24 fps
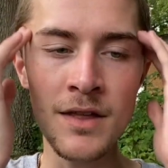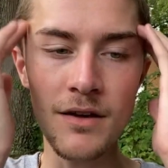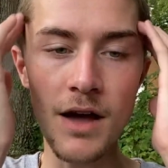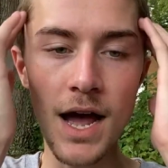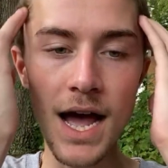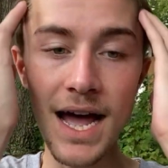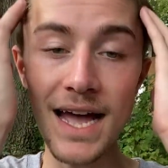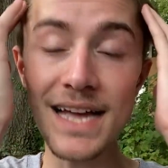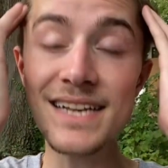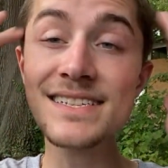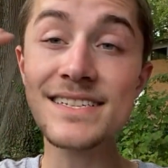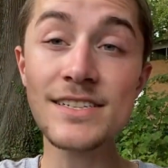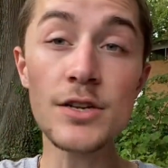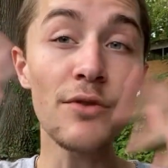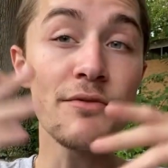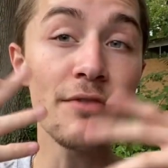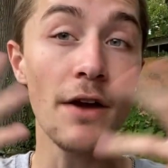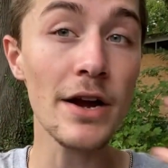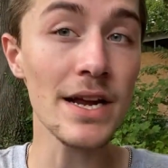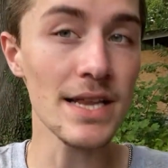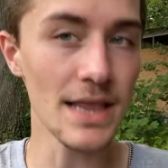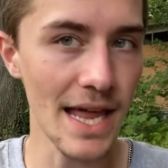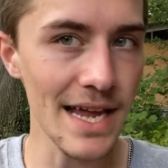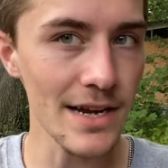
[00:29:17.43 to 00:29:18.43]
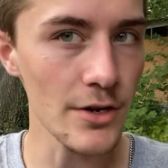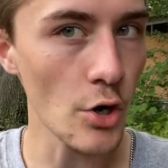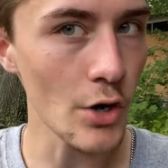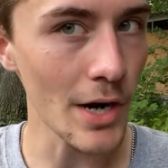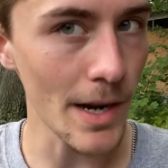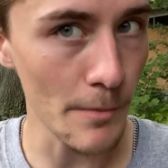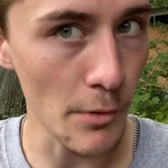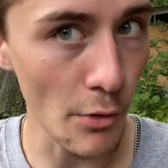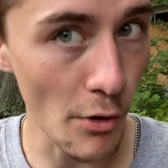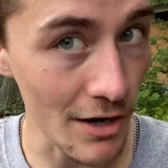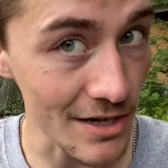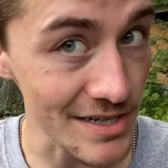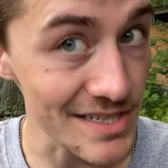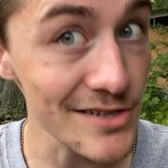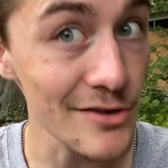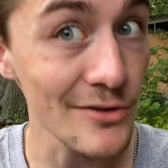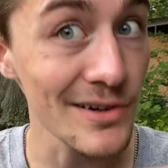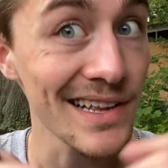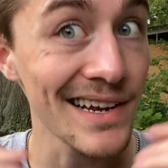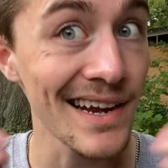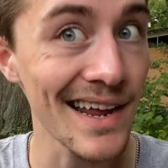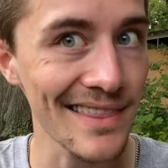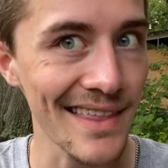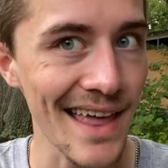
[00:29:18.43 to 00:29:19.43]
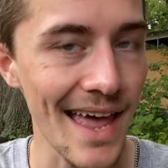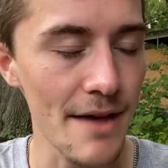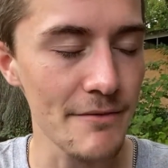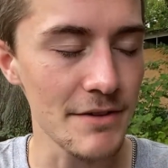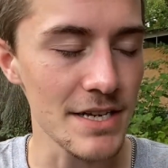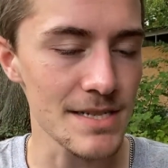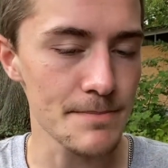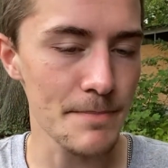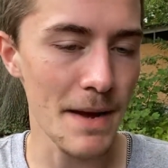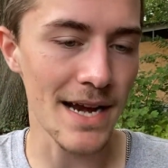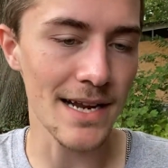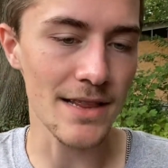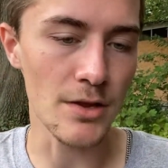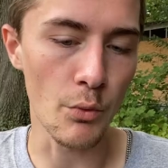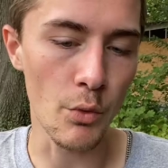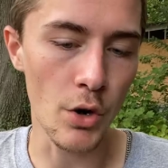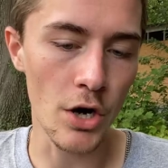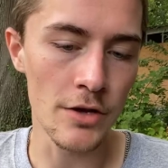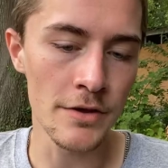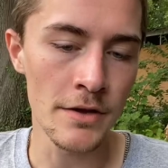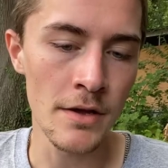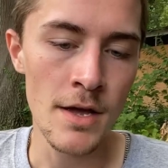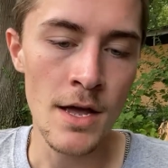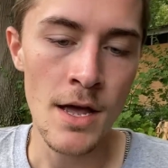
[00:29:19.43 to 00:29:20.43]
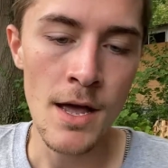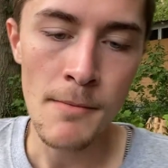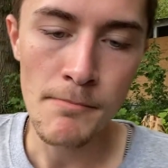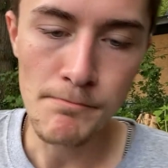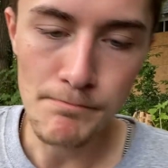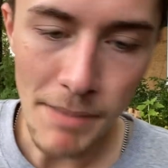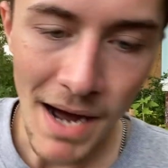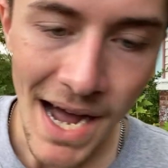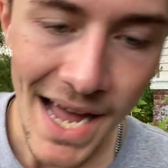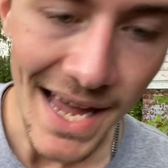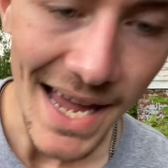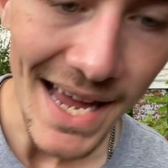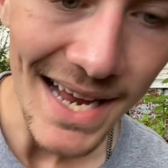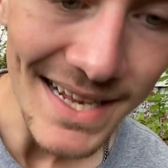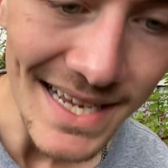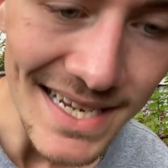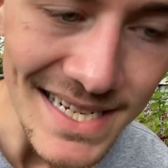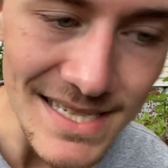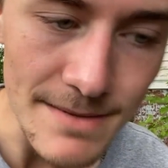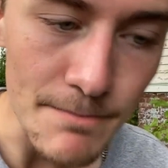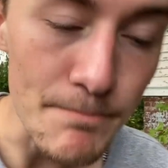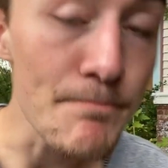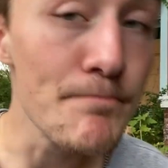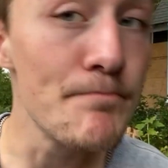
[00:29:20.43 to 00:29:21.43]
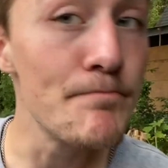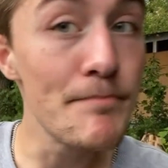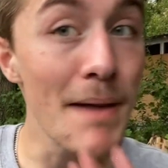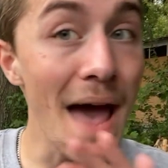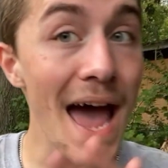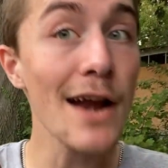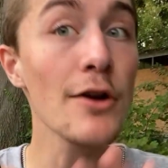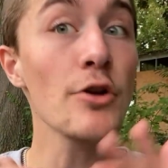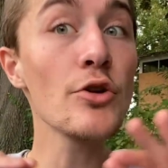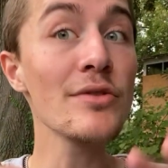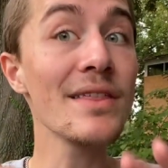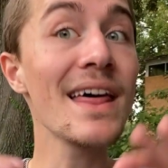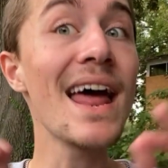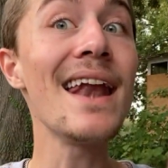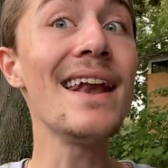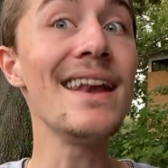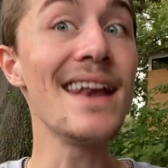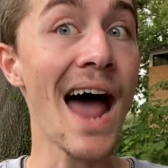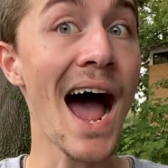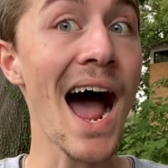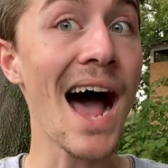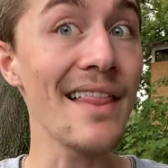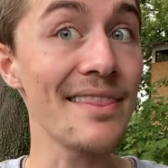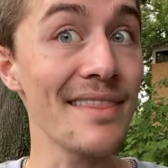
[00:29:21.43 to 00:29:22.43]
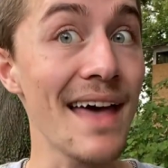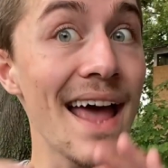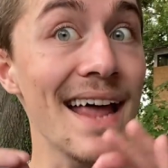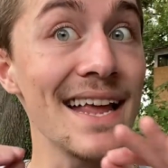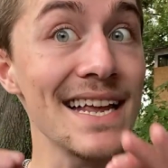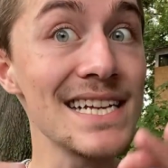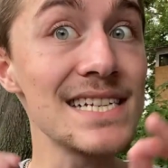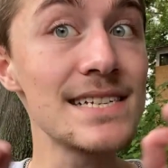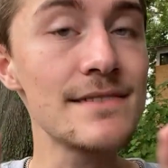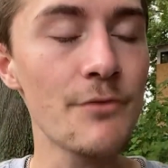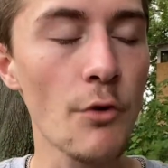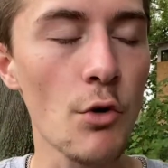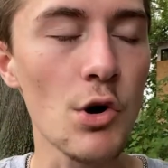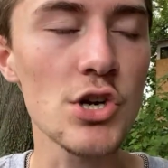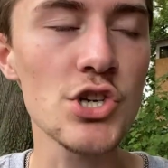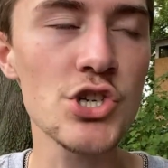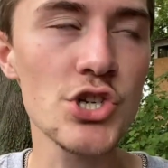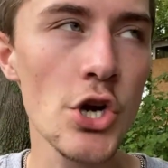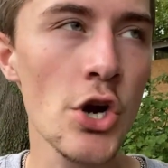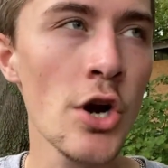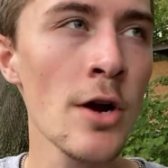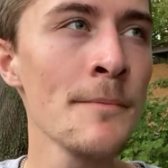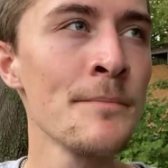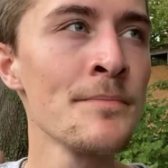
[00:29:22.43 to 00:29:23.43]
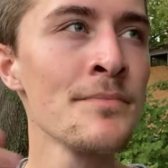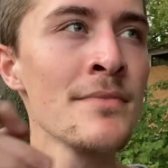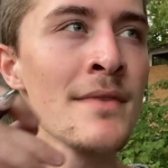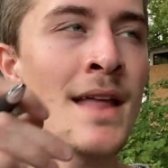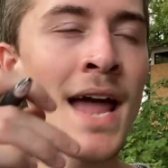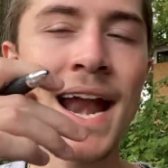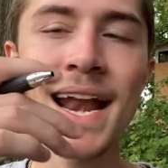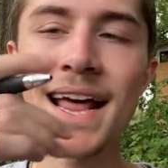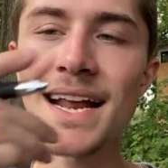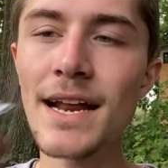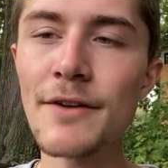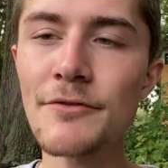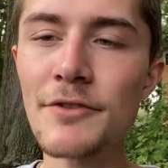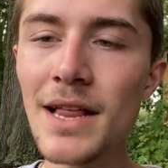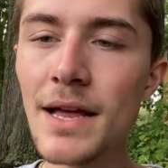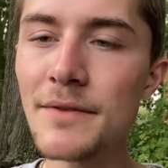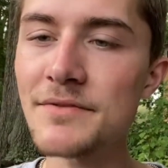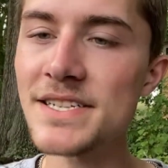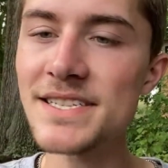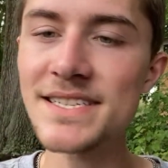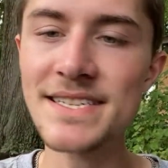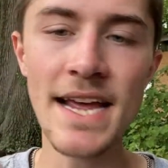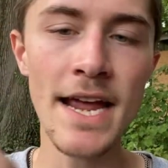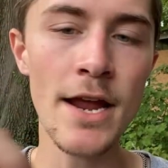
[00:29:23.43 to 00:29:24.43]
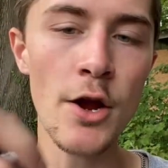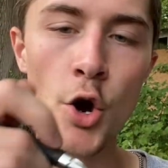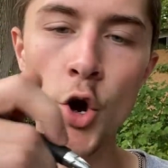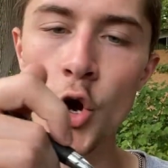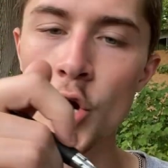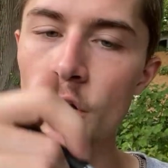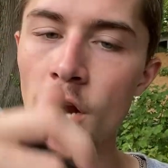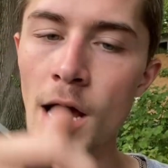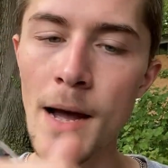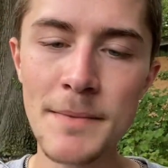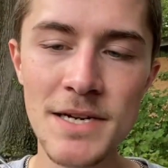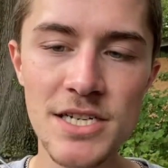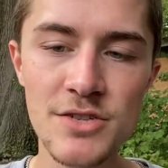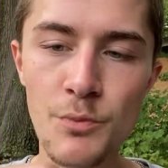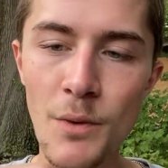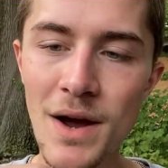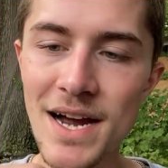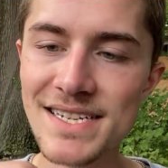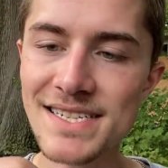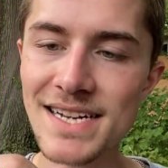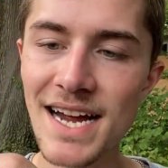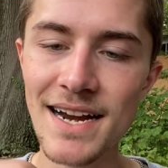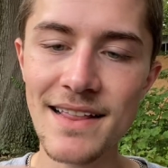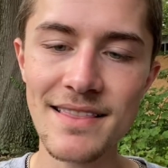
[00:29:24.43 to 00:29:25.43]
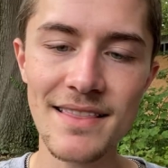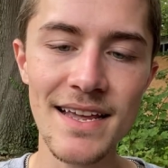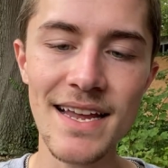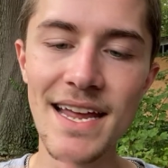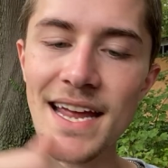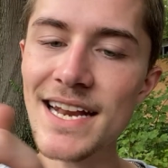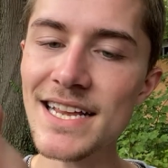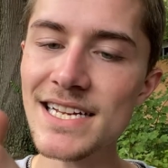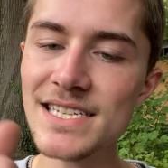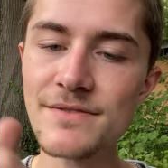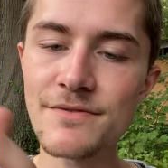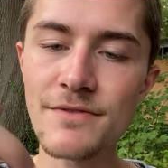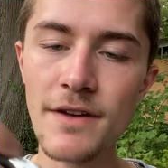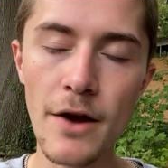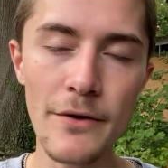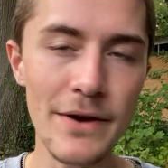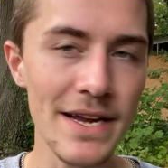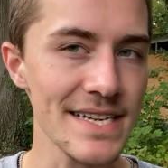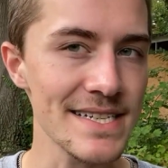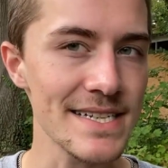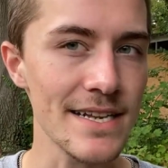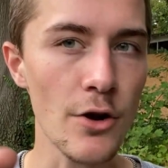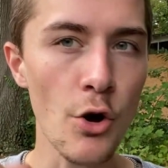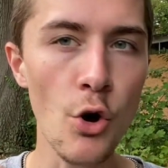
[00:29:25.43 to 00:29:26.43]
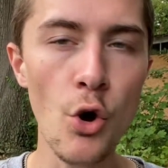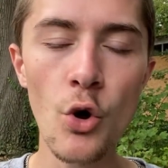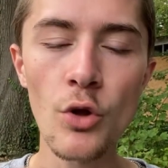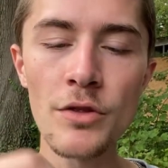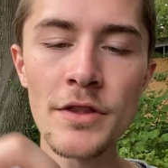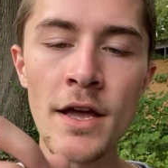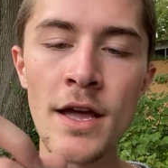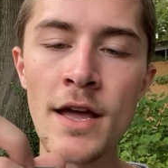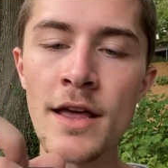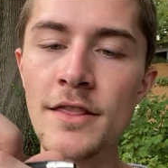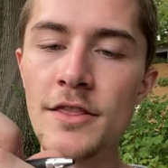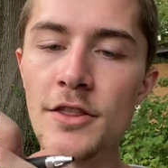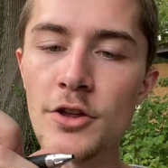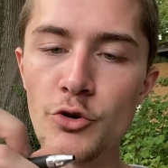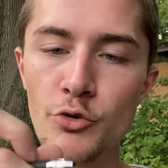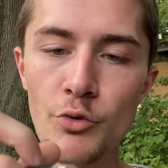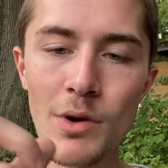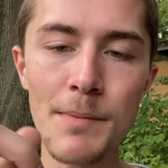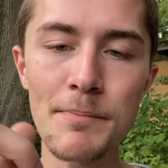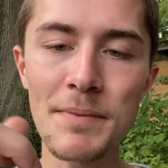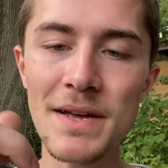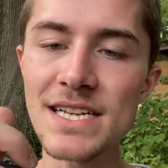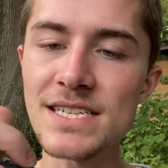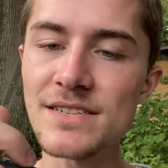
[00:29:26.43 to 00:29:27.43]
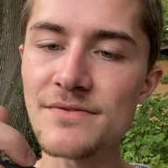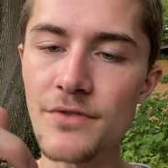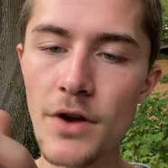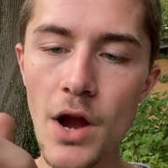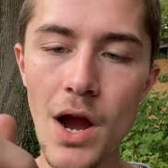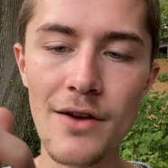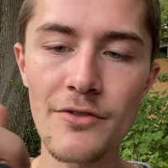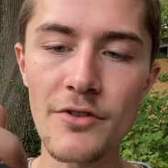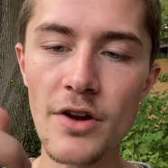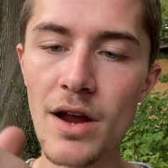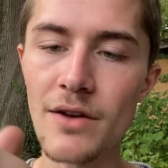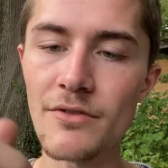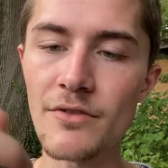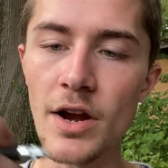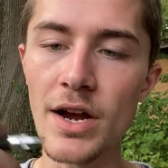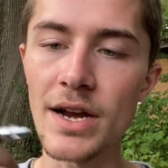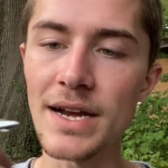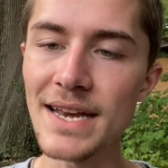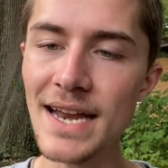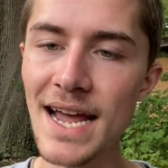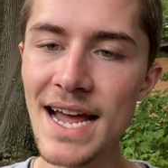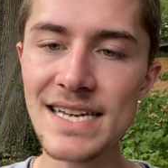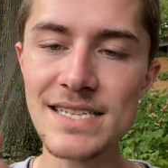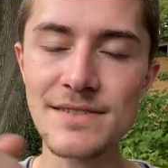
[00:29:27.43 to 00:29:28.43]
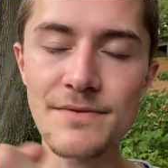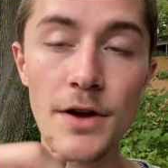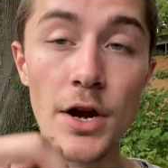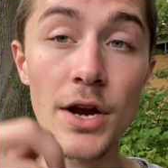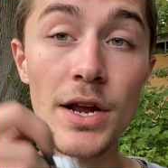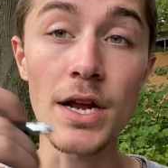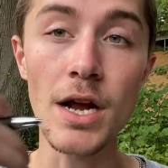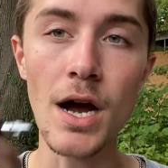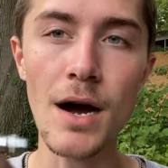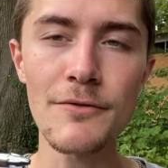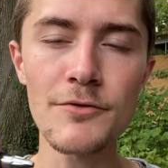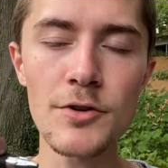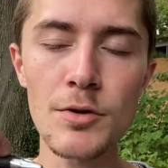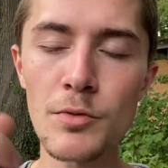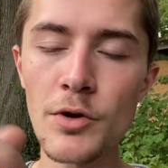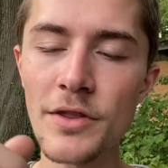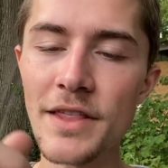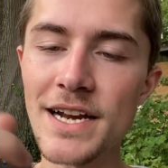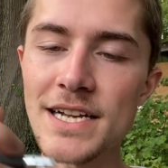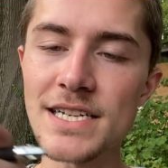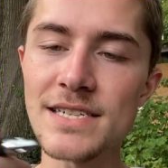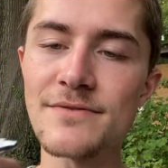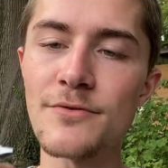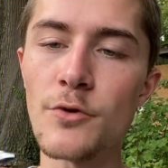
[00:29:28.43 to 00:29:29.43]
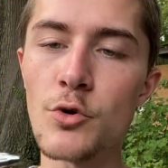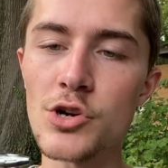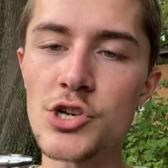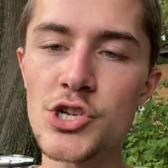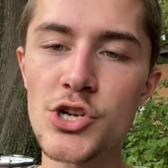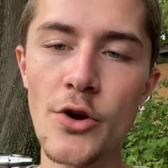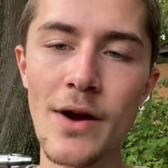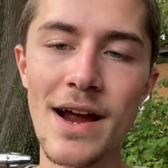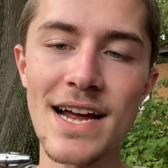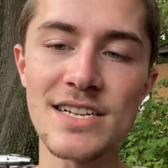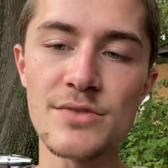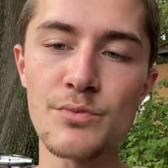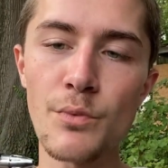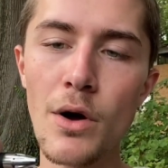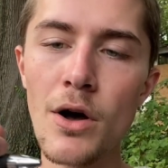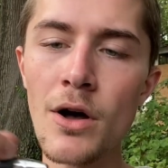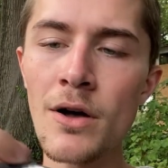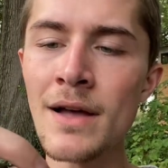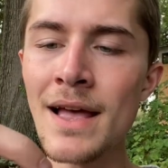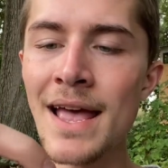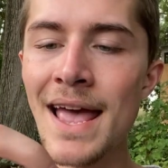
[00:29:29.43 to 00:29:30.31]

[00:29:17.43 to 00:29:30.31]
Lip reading: It's still very light, don't get me wrong. It's certainly not the heaviest pen in the world, but it is better than not, that is for sure. And I definitely have to say, ergonomics-wise kind of thing, it is very easy to hold. The grip is very, very, very nice, very comfortable, that is for sure as well.